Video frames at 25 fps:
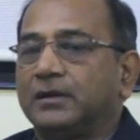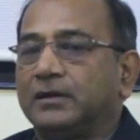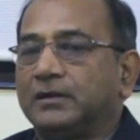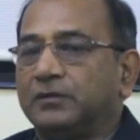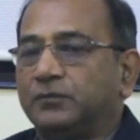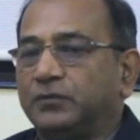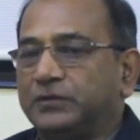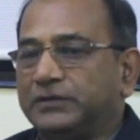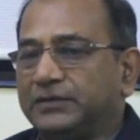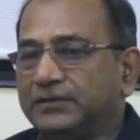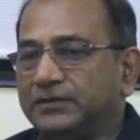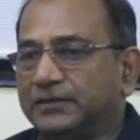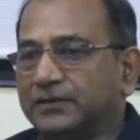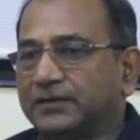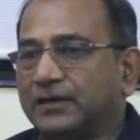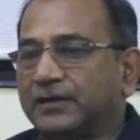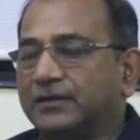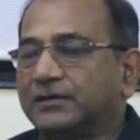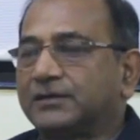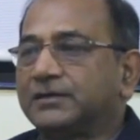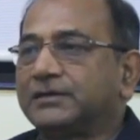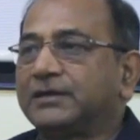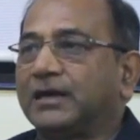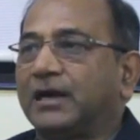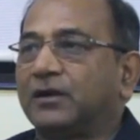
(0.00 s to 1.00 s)
within the
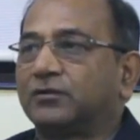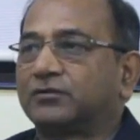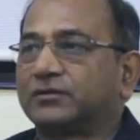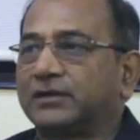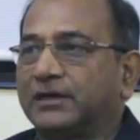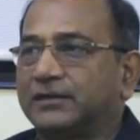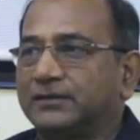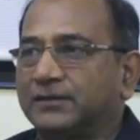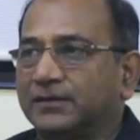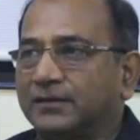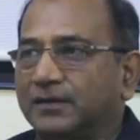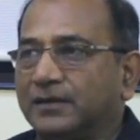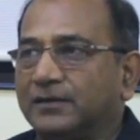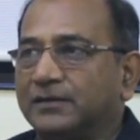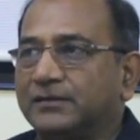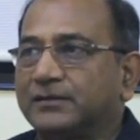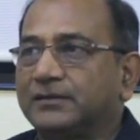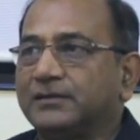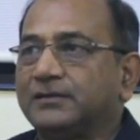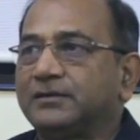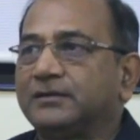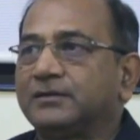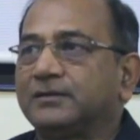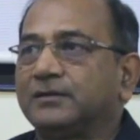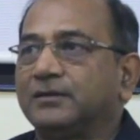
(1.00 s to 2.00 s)
country, outside the
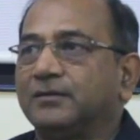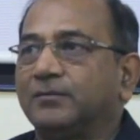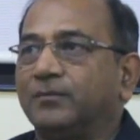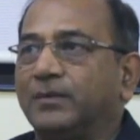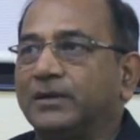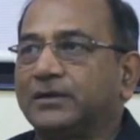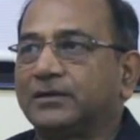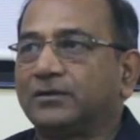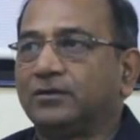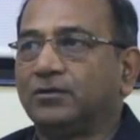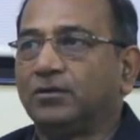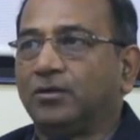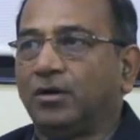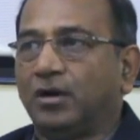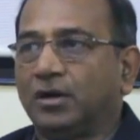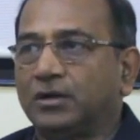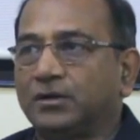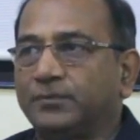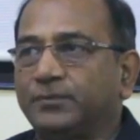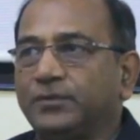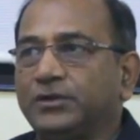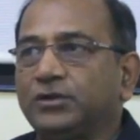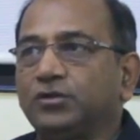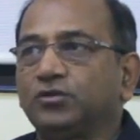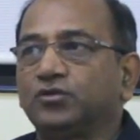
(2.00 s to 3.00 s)
country, but
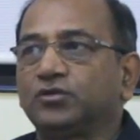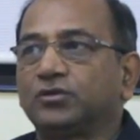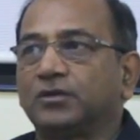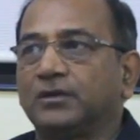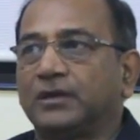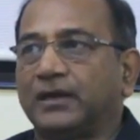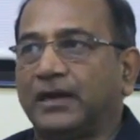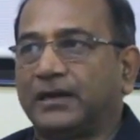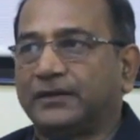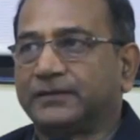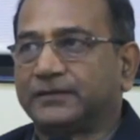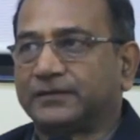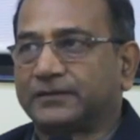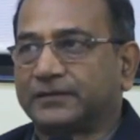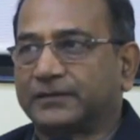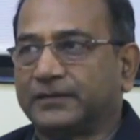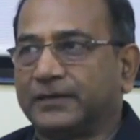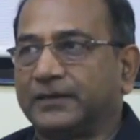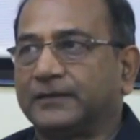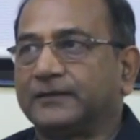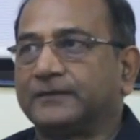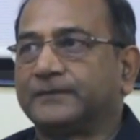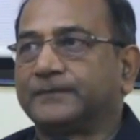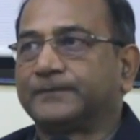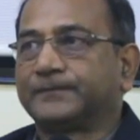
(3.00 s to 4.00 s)
not being used on large
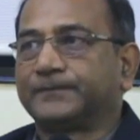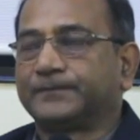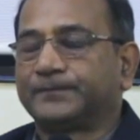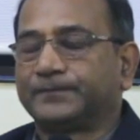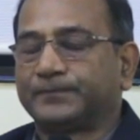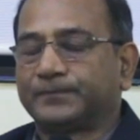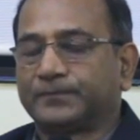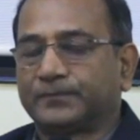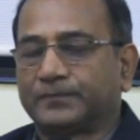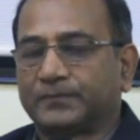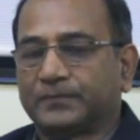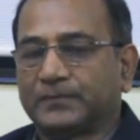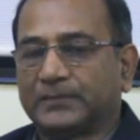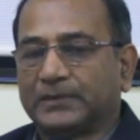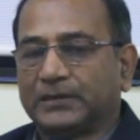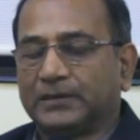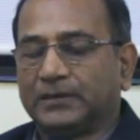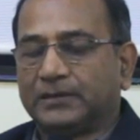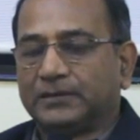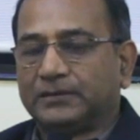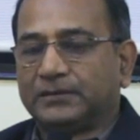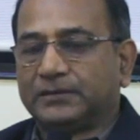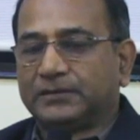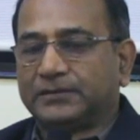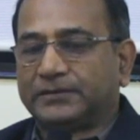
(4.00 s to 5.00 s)
scale.
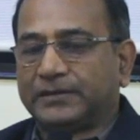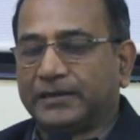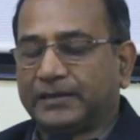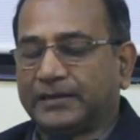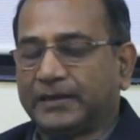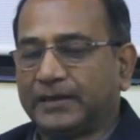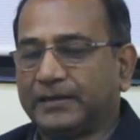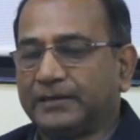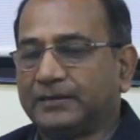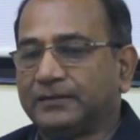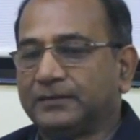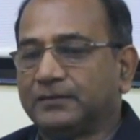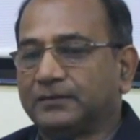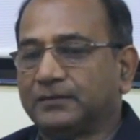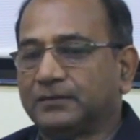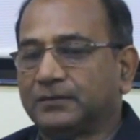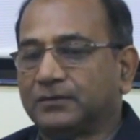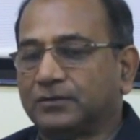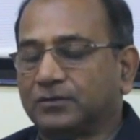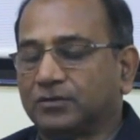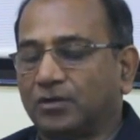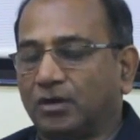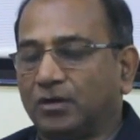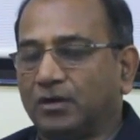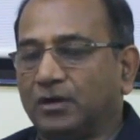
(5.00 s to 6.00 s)
The second
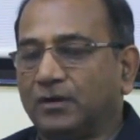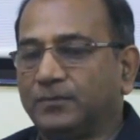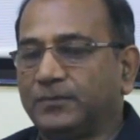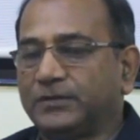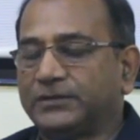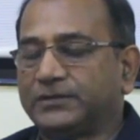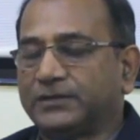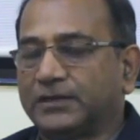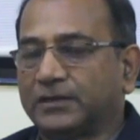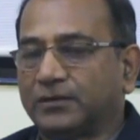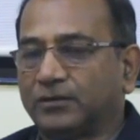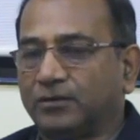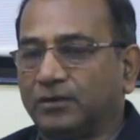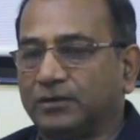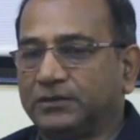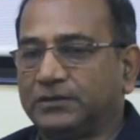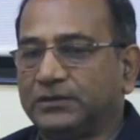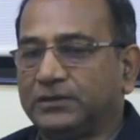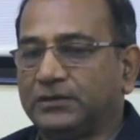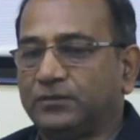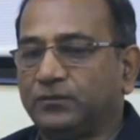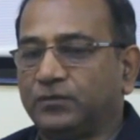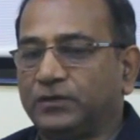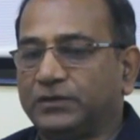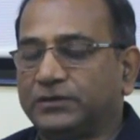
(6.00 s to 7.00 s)
column is
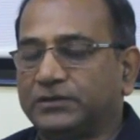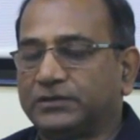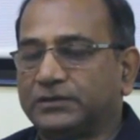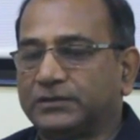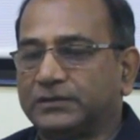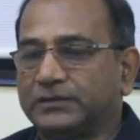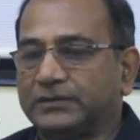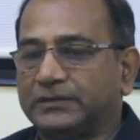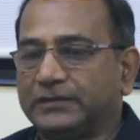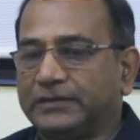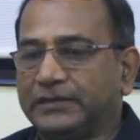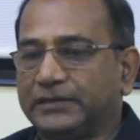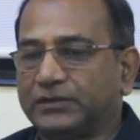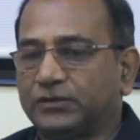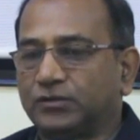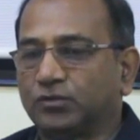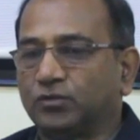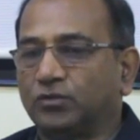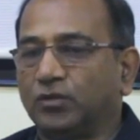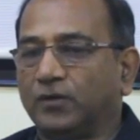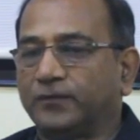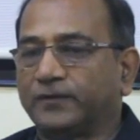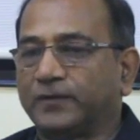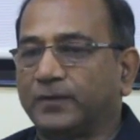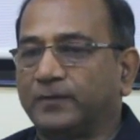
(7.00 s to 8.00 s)
technology which needs to
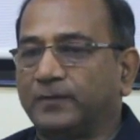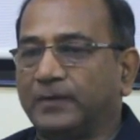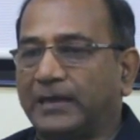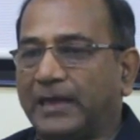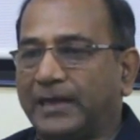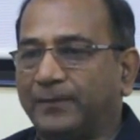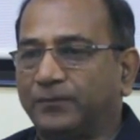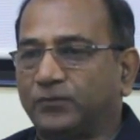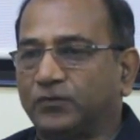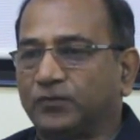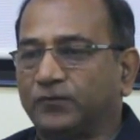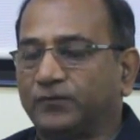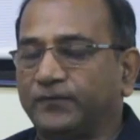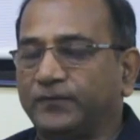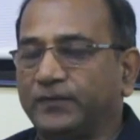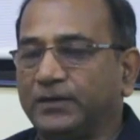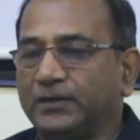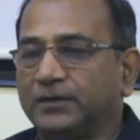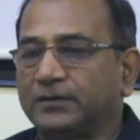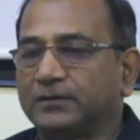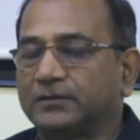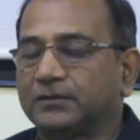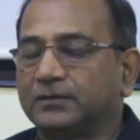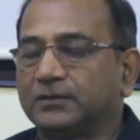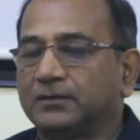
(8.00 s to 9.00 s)
go from lab to
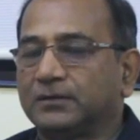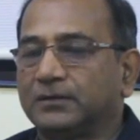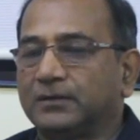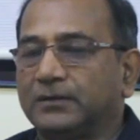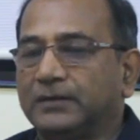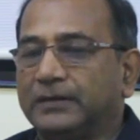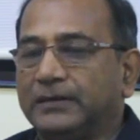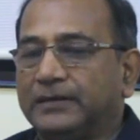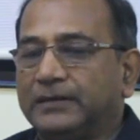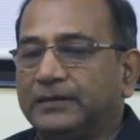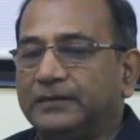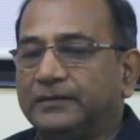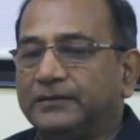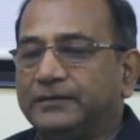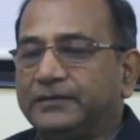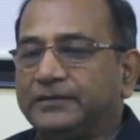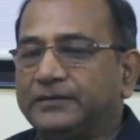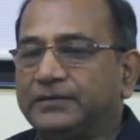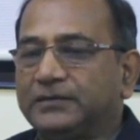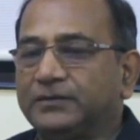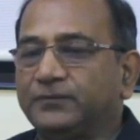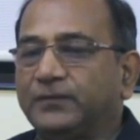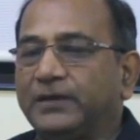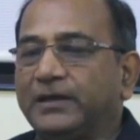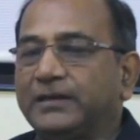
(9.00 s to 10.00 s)
field. This
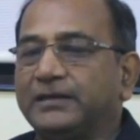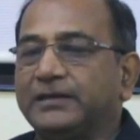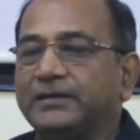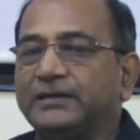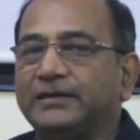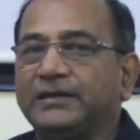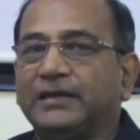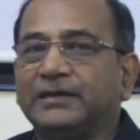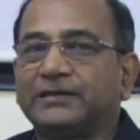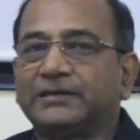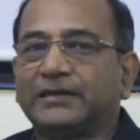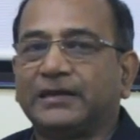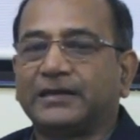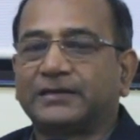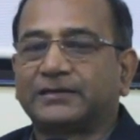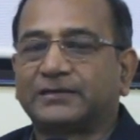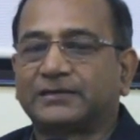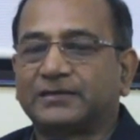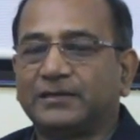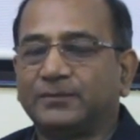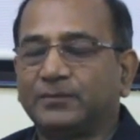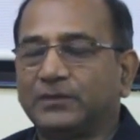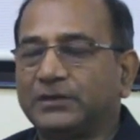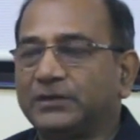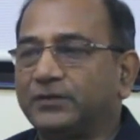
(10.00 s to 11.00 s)
is where India is
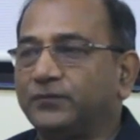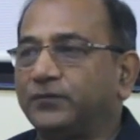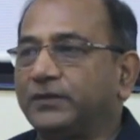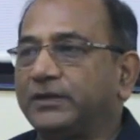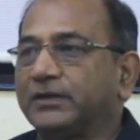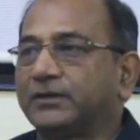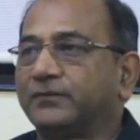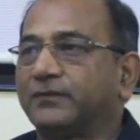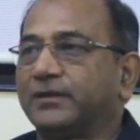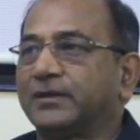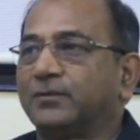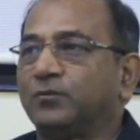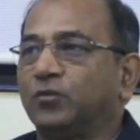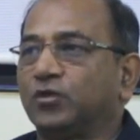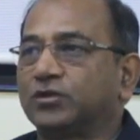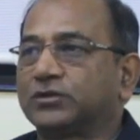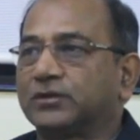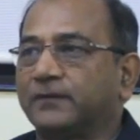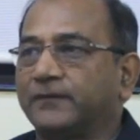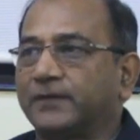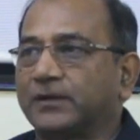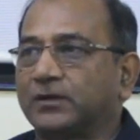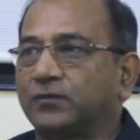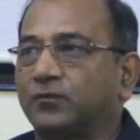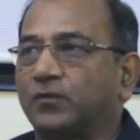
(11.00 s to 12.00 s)
extremely weak, where most
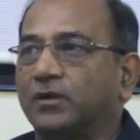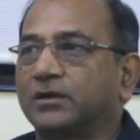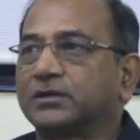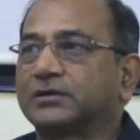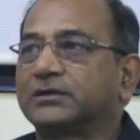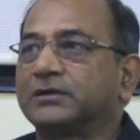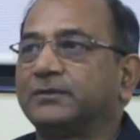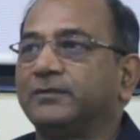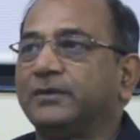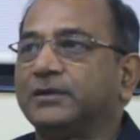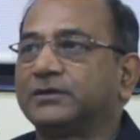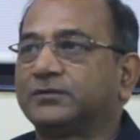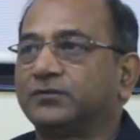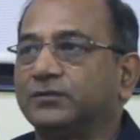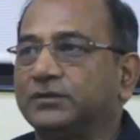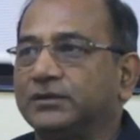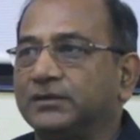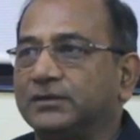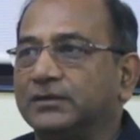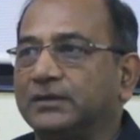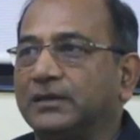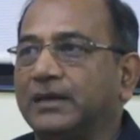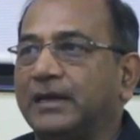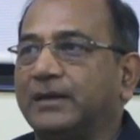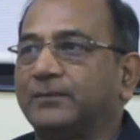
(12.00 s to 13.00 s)
of our work remains
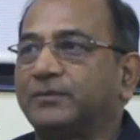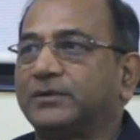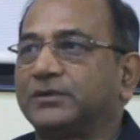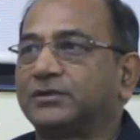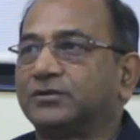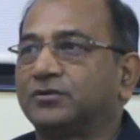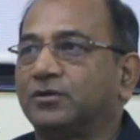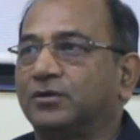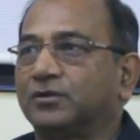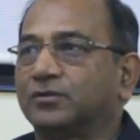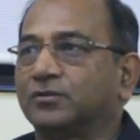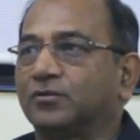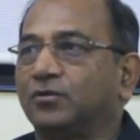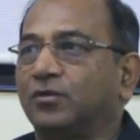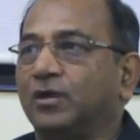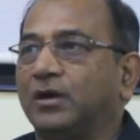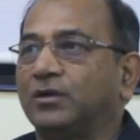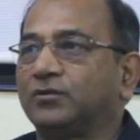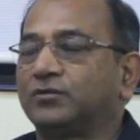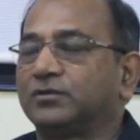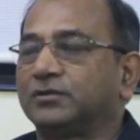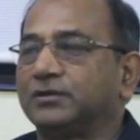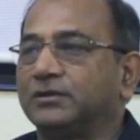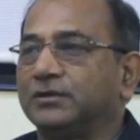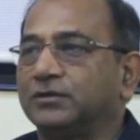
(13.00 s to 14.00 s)
within lab, does not go
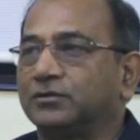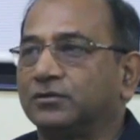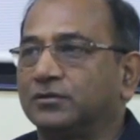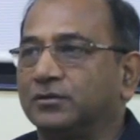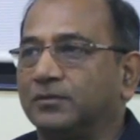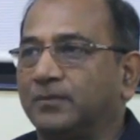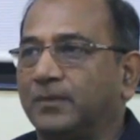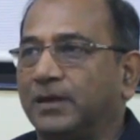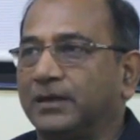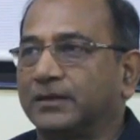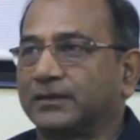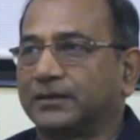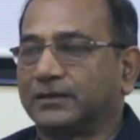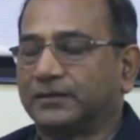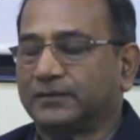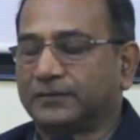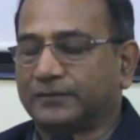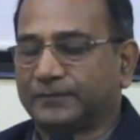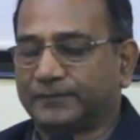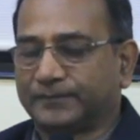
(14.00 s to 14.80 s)
out into the market.